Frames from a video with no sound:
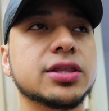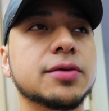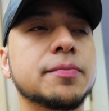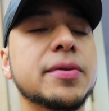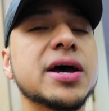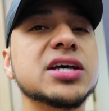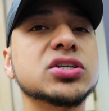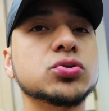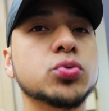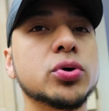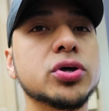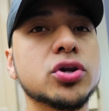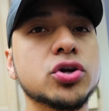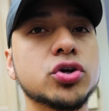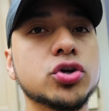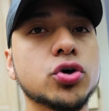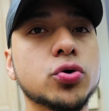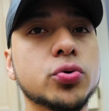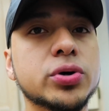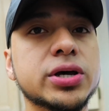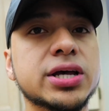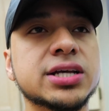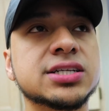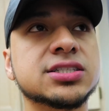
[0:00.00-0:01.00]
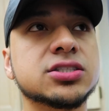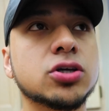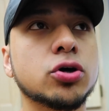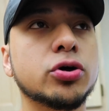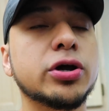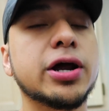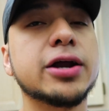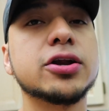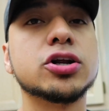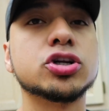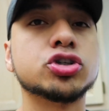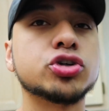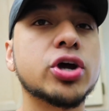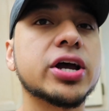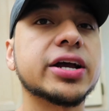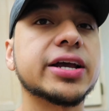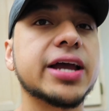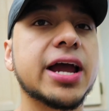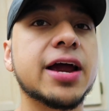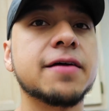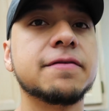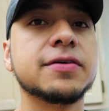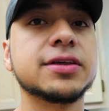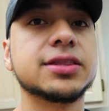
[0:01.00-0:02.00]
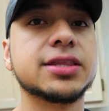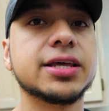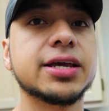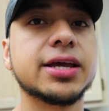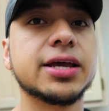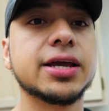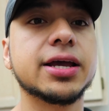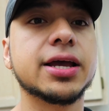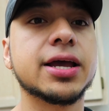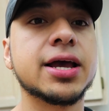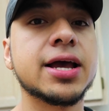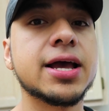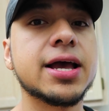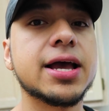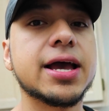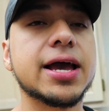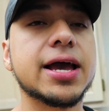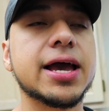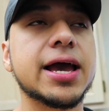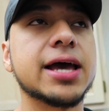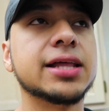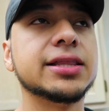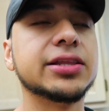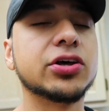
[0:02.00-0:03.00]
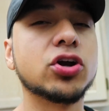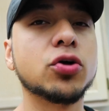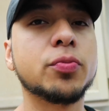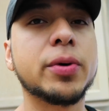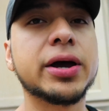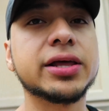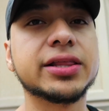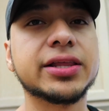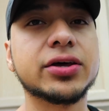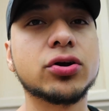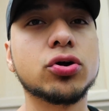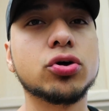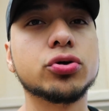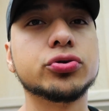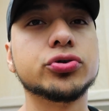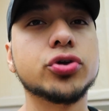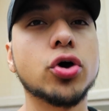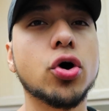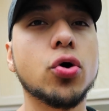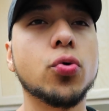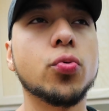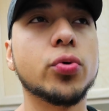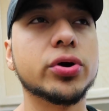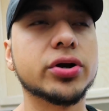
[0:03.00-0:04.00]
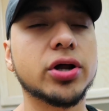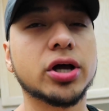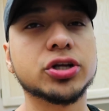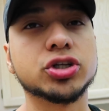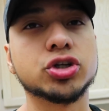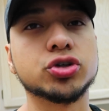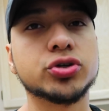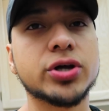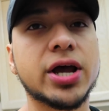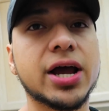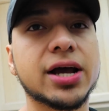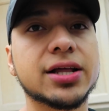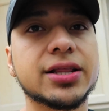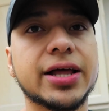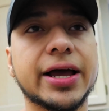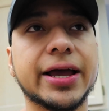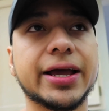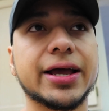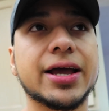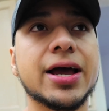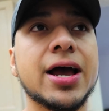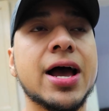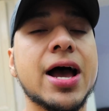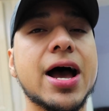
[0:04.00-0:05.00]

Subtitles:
The best way to do it is learn how to track everything, and little by little know what not to track. Like